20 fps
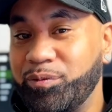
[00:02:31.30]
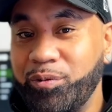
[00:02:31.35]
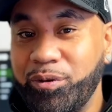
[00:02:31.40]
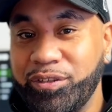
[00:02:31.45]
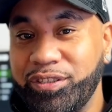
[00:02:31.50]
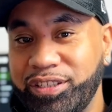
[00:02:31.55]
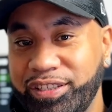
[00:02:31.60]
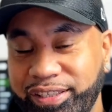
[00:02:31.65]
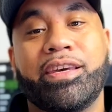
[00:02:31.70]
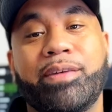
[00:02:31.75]

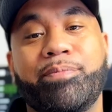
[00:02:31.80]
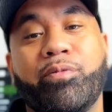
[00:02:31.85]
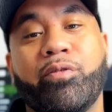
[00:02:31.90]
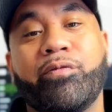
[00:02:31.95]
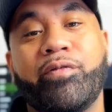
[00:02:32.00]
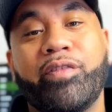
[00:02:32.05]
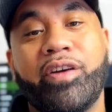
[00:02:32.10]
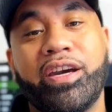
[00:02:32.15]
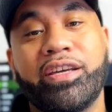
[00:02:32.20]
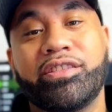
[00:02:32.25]
watching. It
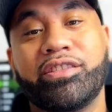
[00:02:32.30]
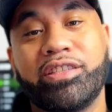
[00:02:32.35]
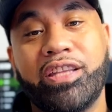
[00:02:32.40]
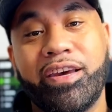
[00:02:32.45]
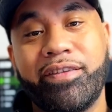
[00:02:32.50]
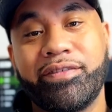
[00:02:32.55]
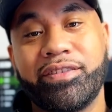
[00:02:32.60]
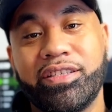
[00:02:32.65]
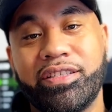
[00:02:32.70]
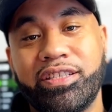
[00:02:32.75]
provides live
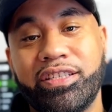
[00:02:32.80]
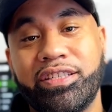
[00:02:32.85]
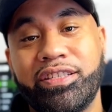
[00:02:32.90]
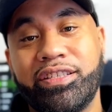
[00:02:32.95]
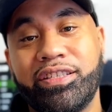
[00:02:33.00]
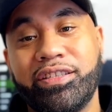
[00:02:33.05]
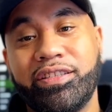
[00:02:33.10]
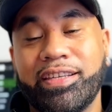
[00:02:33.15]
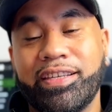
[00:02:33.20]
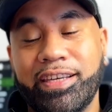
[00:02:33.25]

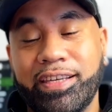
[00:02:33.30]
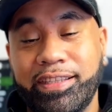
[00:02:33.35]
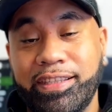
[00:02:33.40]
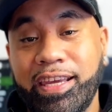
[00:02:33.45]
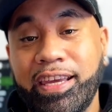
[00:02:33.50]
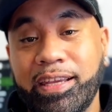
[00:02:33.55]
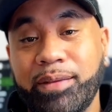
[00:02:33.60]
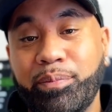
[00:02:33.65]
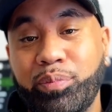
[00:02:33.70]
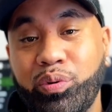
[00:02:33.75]
suggestions. It
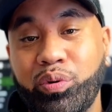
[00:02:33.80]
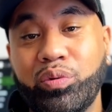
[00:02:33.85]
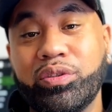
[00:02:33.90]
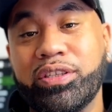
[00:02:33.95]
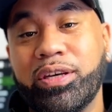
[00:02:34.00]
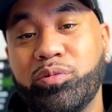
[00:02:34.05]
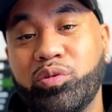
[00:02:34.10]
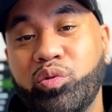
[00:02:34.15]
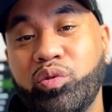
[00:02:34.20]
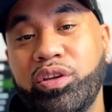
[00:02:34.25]
then pulls
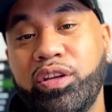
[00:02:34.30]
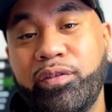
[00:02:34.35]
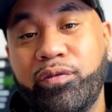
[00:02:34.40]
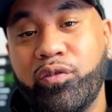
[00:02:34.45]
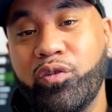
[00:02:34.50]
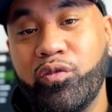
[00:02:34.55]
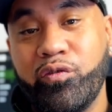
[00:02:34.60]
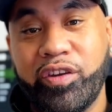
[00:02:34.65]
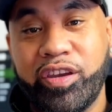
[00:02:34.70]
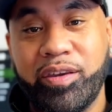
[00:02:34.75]
up
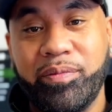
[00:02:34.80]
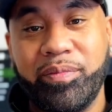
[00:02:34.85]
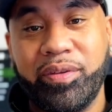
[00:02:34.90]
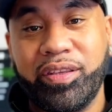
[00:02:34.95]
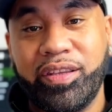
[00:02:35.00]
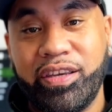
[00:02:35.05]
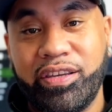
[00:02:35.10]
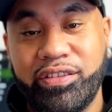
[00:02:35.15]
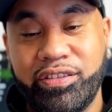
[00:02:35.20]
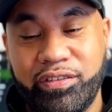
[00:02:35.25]
24
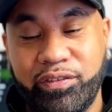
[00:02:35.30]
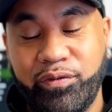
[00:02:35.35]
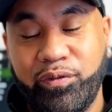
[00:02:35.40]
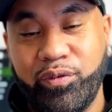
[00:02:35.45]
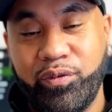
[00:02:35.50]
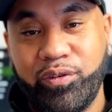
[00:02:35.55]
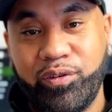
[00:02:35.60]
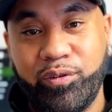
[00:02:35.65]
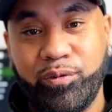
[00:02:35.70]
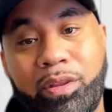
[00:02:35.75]
recommendations for
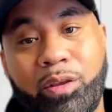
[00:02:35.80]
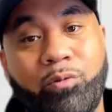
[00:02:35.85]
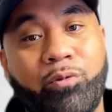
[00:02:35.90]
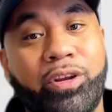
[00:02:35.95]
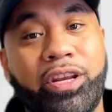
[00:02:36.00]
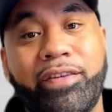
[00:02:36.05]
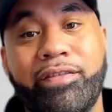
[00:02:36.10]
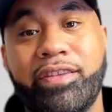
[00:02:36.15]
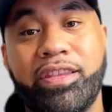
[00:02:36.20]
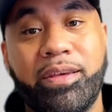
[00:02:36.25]
you.
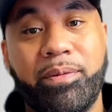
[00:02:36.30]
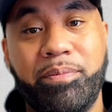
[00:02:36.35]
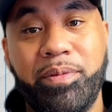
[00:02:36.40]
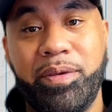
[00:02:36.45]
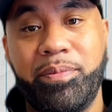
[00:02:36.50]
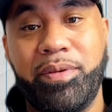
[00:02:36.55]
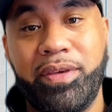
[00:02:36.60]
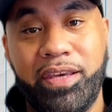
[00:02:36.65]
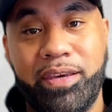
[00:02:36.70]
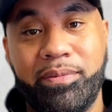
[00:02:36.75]
Whatever the
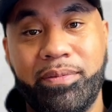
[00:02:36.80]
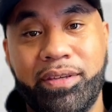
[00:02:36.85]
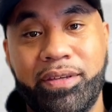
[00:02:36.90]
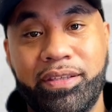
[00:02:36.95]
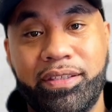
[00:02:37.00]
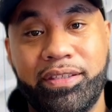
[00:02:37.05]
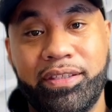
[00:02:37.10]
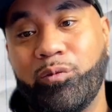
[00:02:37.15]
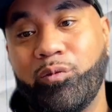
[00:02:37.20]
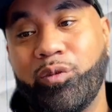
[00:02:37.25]
BPM
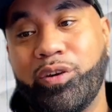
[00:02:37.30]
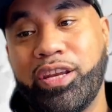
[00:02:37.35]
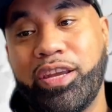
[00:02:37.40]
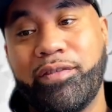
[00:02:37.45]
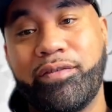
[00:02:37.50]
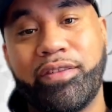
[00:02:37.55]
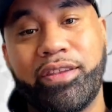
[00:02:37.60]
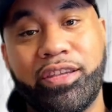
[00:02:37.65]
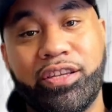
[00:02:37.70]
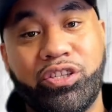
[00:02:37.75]
is,
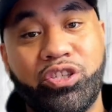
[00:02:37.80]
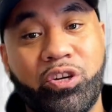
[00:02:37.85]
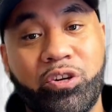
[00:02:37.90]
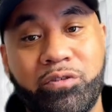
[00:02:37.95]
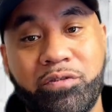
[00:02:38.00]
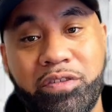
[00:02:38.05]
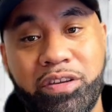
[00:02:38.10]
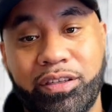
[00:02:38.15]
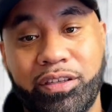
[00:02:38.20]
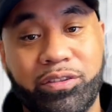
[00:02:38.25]
whatever the
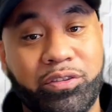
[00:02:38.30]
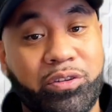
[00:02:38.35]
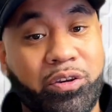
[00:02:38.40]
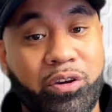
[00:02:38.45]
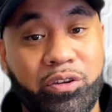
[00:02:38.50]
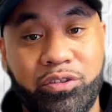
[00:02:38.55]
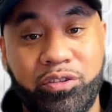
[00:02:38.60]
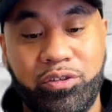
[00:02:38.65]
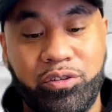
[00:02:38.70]
genre, it's got